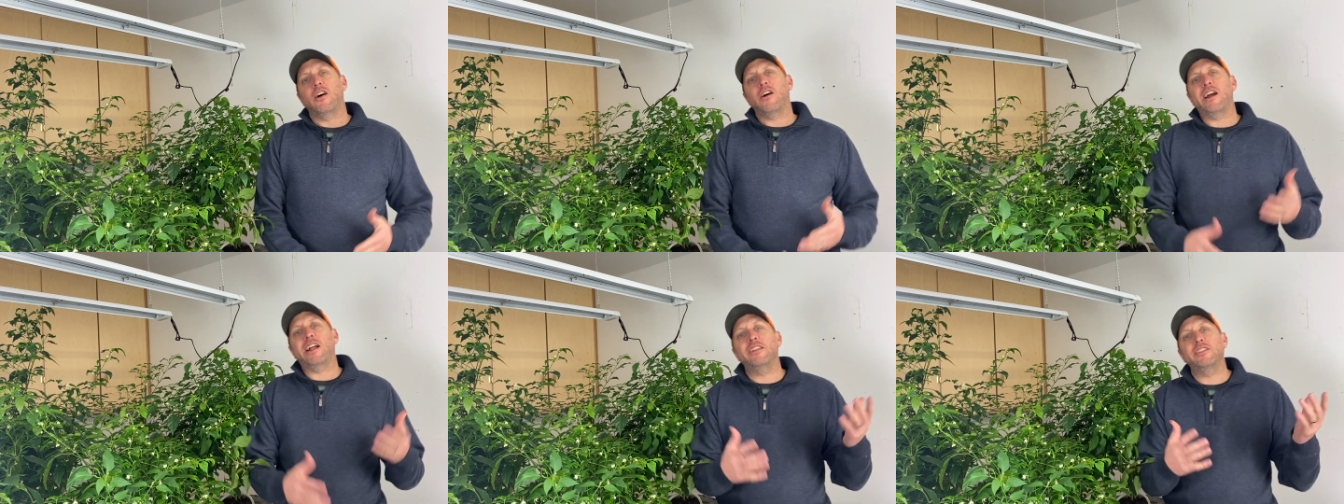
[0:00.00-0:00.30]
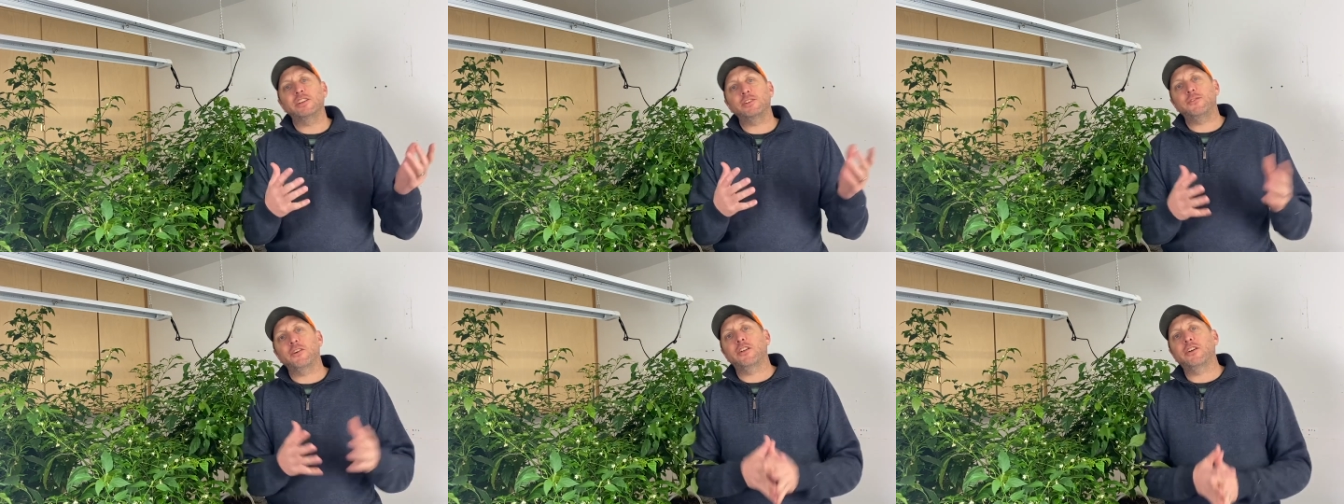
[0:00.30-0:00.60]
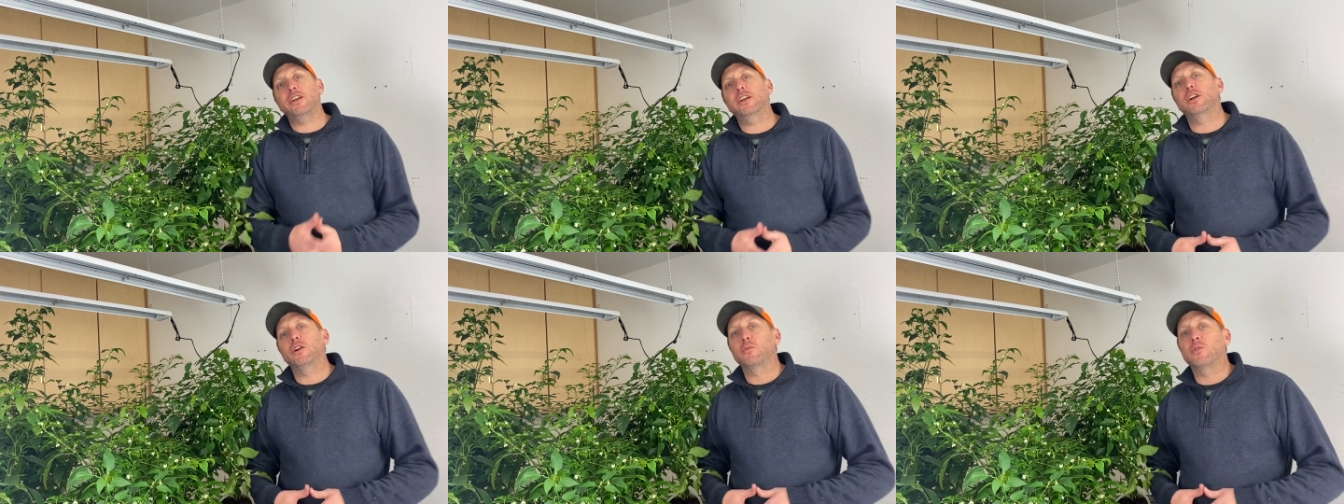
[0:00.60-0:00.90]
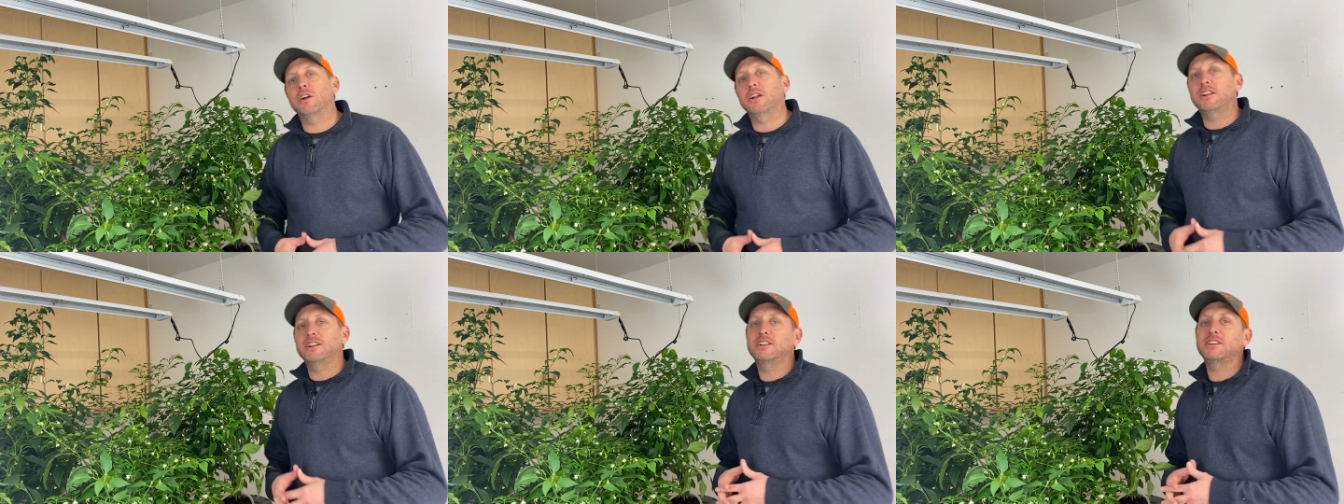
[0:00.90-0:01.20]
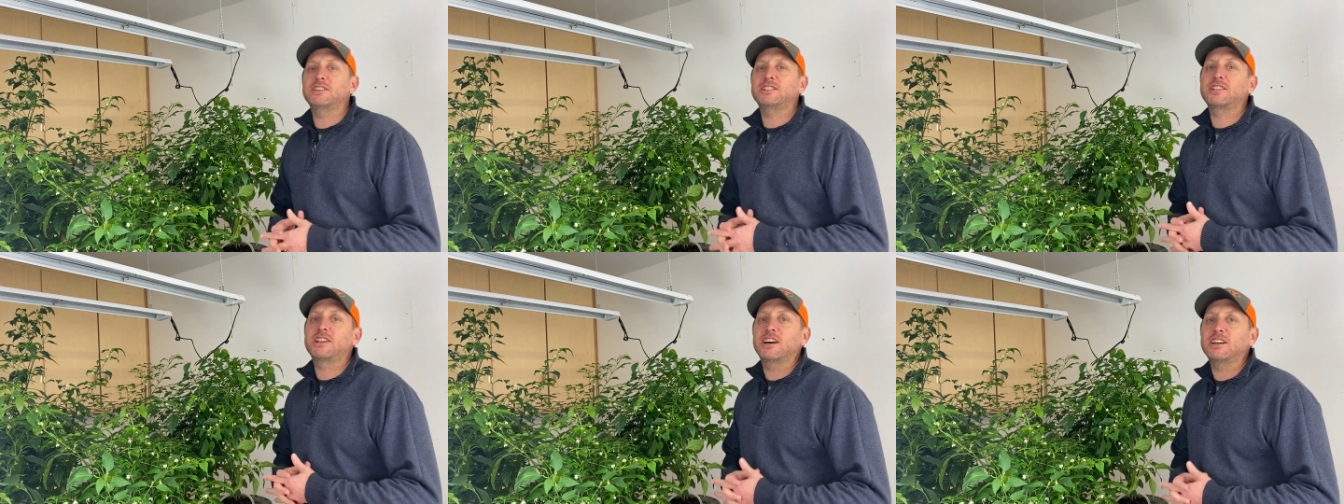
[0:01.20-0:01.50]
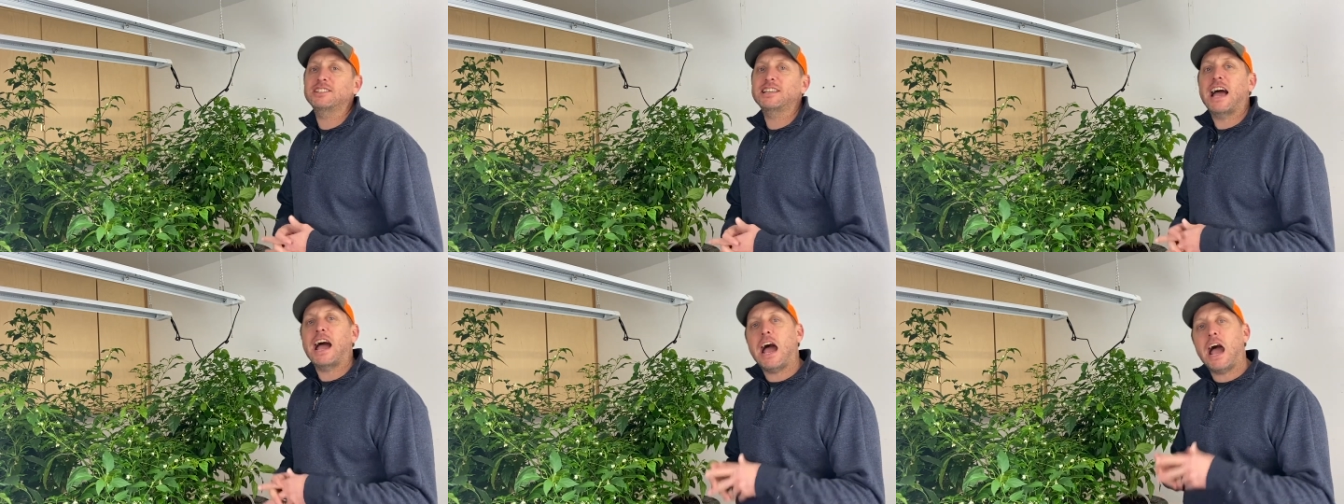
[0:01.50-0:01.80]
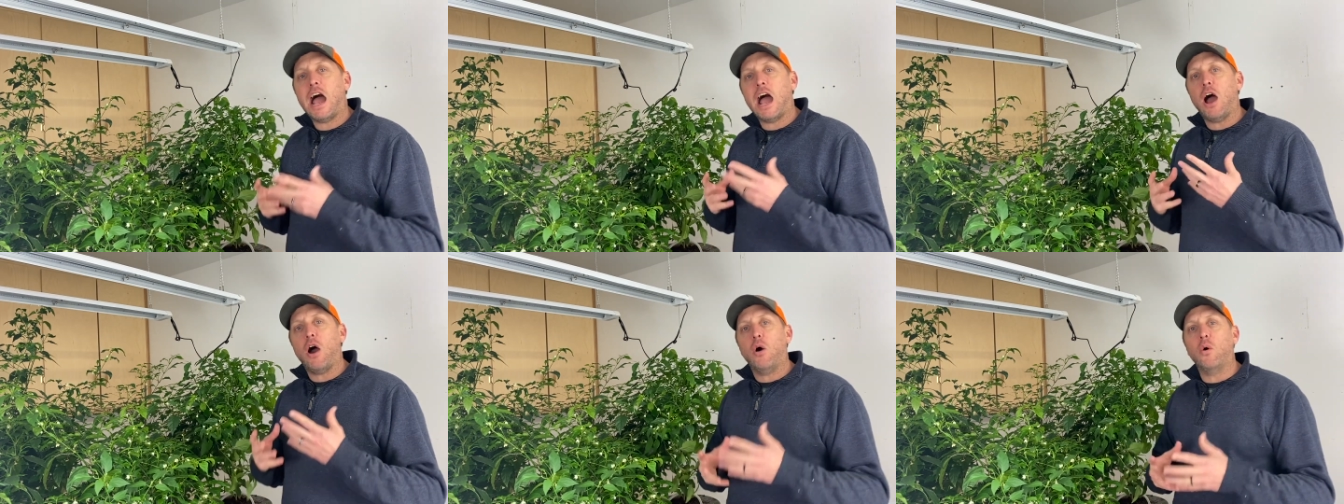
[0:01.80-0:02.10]
right, in this video here, we're going to discuss
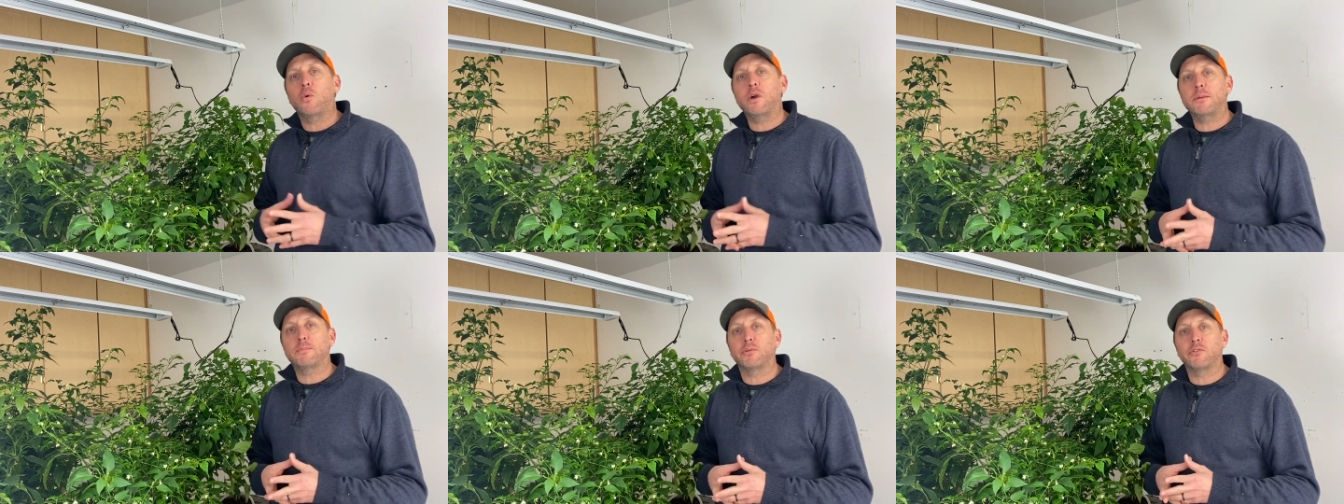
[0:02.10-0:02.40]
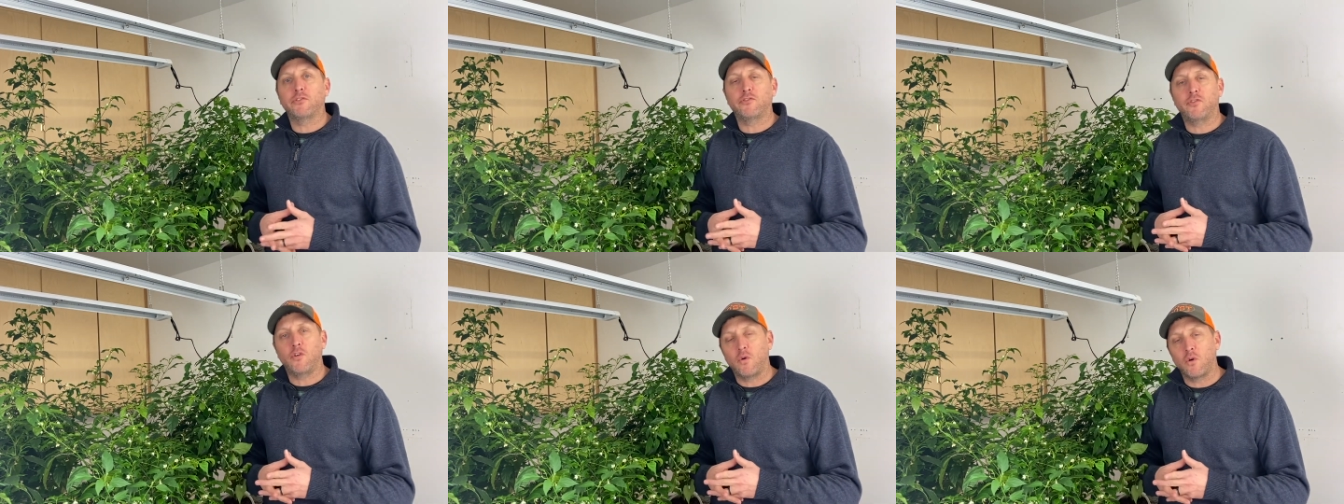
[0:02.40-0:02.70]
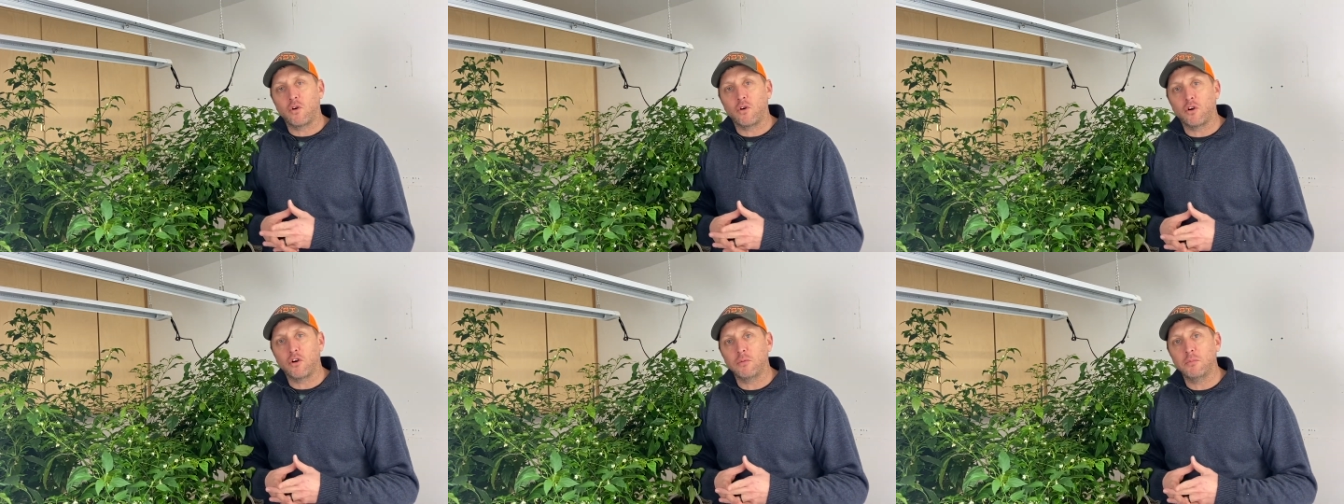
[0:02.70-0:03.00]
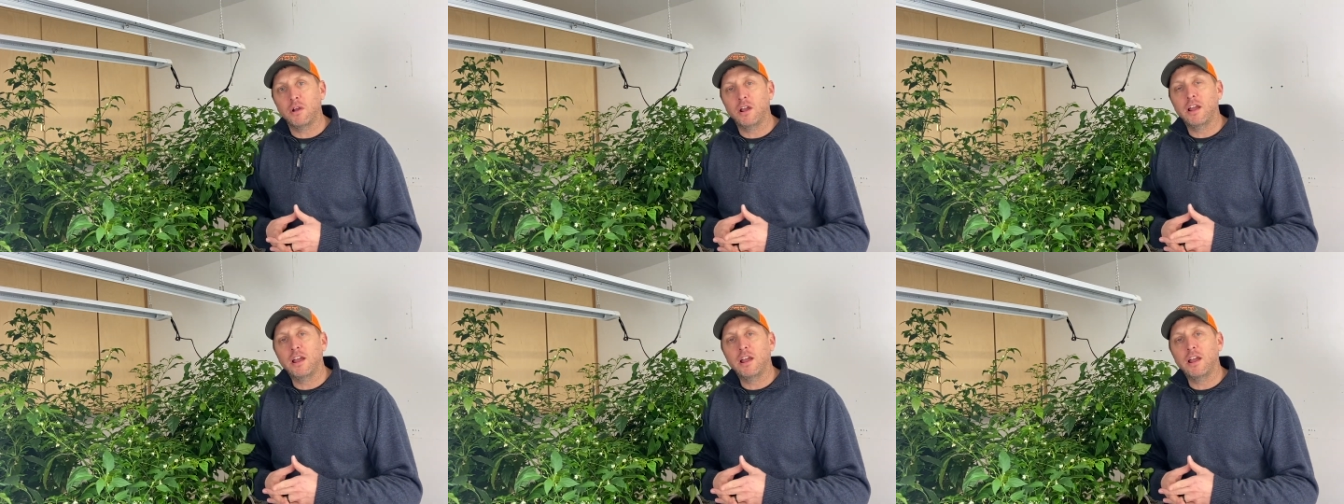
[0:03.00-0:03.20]
how we perform